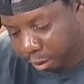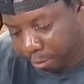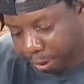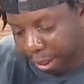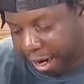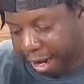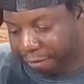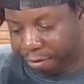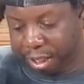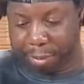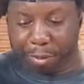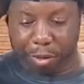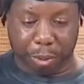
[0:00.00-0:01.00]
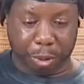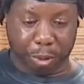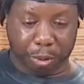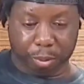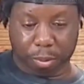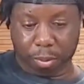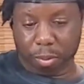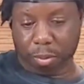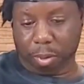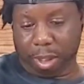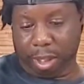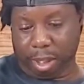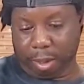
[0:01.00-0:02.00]
about a half tablespoon
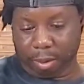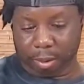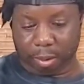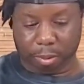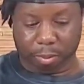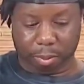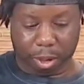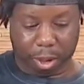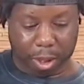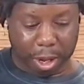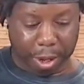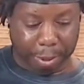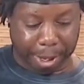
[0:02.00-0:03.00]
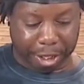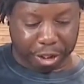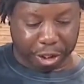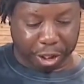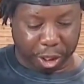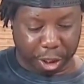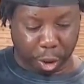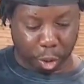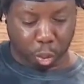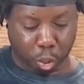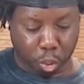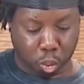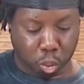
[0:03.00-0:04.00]
right there. I'm actually gonna go